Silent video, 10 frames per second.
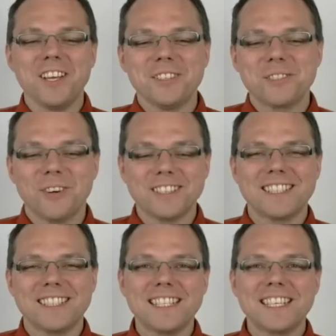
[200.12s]
to
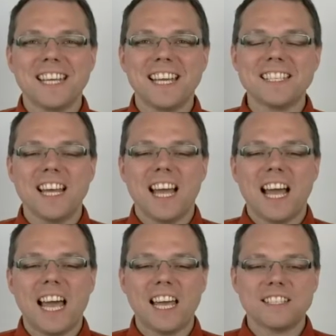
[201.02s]
oxidating it.
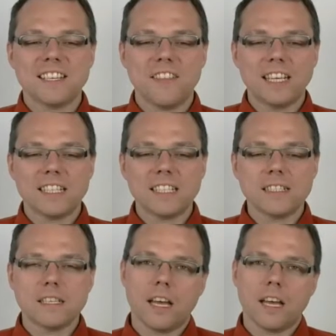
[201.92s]
And that
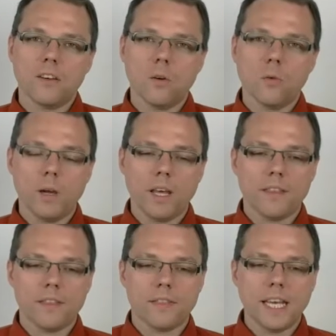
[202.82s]
is done
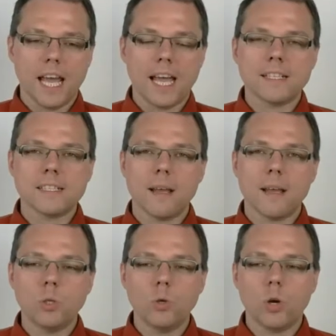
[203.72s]
with the
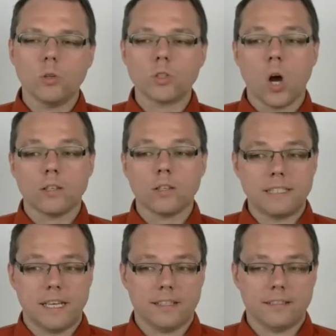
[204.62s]
enzyme glucose
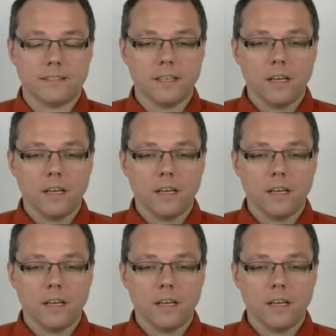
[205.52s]
oxidase.